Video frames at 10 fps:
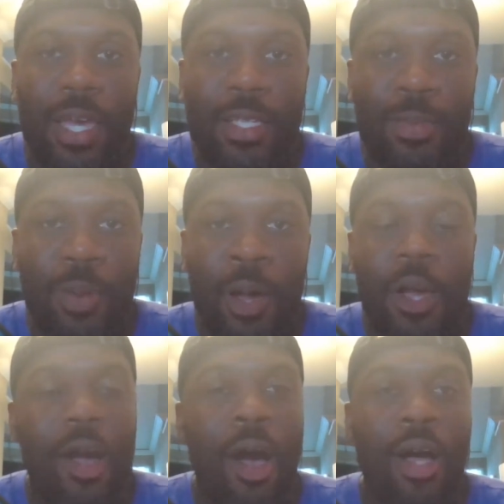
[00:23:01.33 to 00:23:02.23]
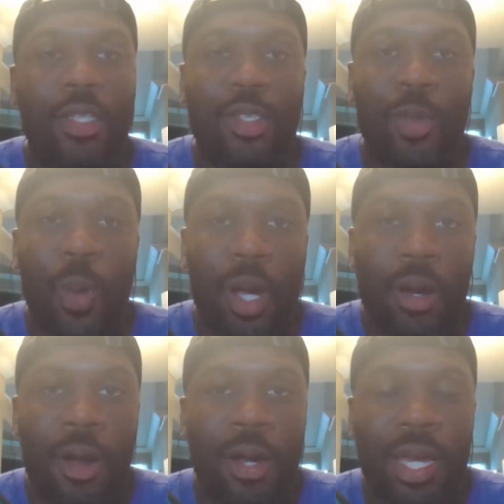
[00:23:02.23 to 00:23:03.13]
Facebook, on
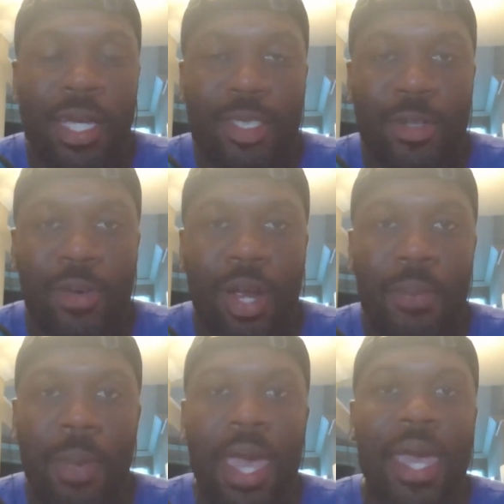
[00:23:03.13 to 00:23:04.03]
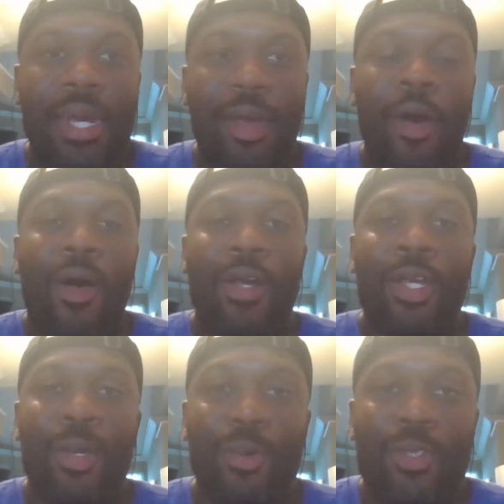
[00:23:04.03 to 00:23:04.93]
Twitter, on Instagram, and
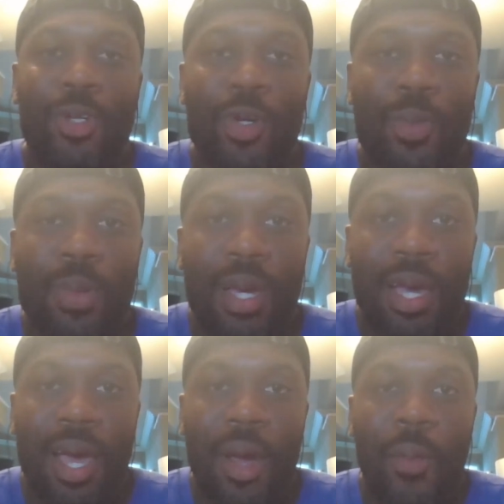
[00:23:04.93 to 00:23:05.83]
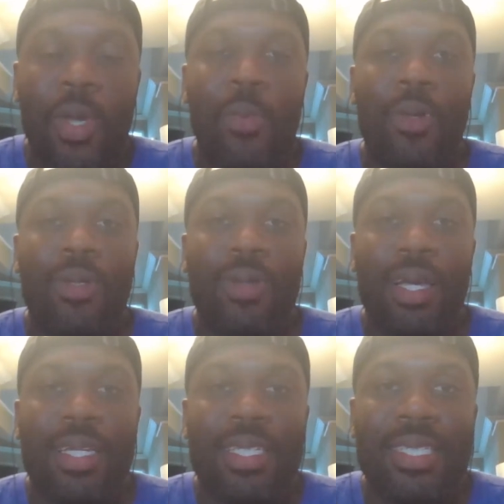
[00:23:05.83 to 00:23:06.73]
on YouTube. We will
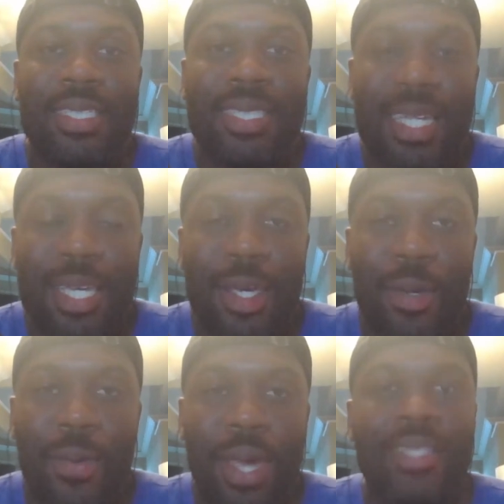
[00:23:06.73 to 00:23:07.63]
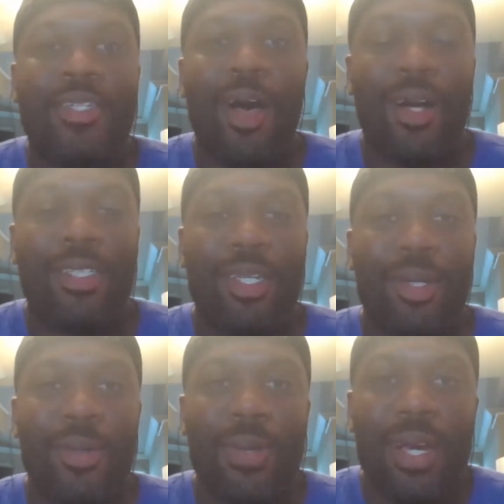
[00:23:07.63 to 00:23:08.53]
see you and talk to
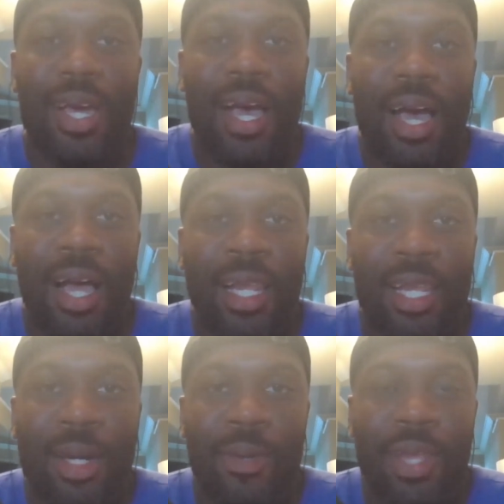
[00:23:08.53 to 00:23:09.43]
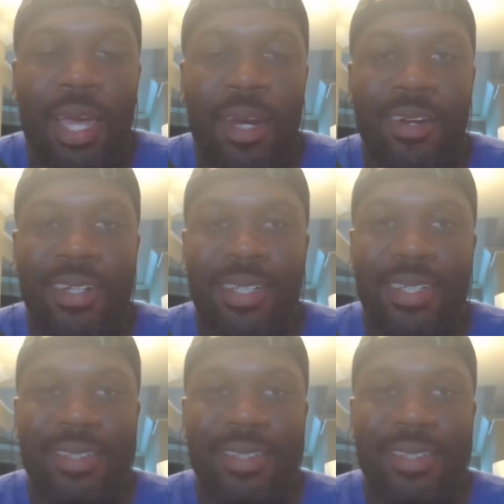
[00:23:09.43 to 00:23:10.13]
you a little later.